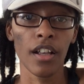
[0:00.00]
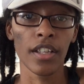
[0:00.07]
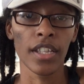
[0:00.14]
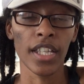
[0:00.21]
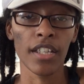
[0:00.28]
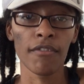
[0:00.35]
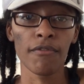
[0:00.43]

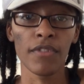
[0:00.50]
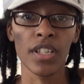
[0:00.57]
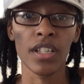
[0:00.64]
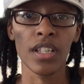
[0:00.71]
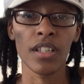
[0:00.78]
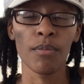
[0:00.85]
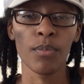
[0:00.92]
give
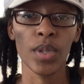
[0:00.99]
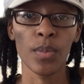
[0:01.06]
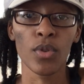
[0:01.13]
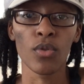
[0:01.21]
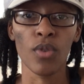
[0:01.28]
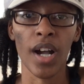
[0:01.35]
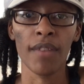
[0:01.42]
the
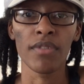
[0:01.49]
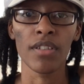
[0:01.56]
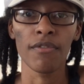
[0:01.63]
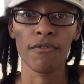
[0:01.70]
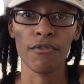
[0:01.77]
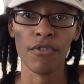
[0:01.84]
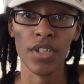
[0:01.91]
people who have the
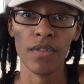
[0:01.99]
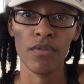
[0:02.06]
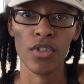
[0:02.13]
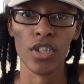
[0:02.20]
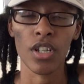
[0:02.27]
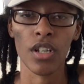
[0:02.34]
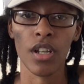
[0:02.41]
free
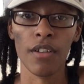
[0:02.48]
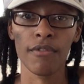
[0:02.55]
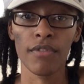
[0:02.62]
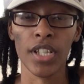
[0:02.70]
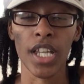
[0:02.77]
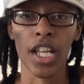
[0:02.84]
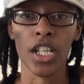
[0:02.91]
version of
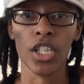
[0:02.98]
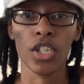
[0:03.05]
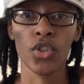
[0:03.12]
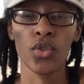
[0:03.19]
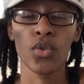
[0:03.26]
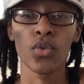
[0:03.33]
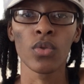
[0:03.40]

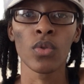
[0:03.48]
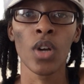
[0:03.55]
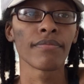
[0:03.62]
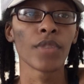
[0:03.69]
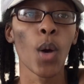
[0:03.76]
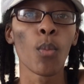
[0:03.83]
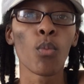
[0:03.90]
VidIQ
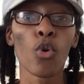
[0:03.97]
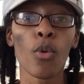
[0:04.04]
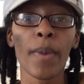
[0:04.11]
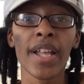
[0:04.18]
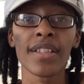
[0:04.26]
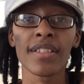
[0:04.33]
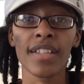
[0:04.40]

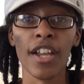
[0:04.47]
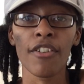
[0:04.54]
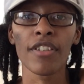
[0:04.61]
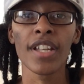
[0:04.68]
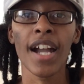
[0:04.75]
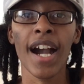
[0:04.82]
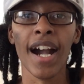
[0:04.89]

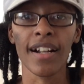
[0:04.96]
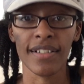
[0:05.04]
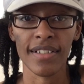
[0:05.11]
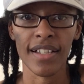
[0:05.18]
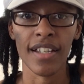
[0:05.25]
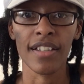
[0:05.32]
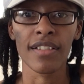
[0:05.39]
momentary
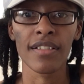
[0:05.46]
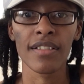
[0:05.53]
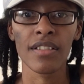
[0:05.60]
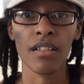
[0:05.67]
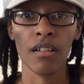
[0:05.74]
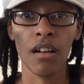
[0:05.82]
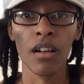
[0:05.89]
access
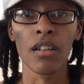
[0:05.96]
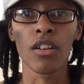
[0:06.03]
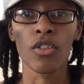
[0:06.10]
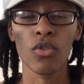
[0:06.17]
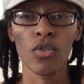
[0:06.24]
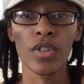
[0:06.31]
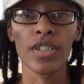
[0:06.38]
to other
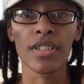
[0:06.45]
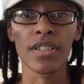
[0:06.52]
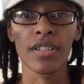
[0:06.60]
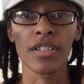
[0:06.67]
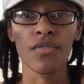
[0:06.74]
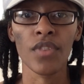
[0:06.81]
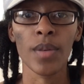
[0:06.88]

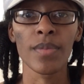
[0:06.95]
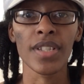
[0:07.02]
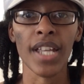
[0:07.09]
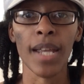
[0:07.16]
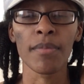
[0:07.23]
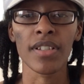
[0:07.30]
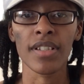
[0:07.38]
courses from
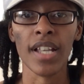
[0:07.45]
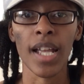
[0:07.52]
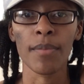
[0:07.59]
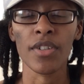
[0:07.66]
time to time,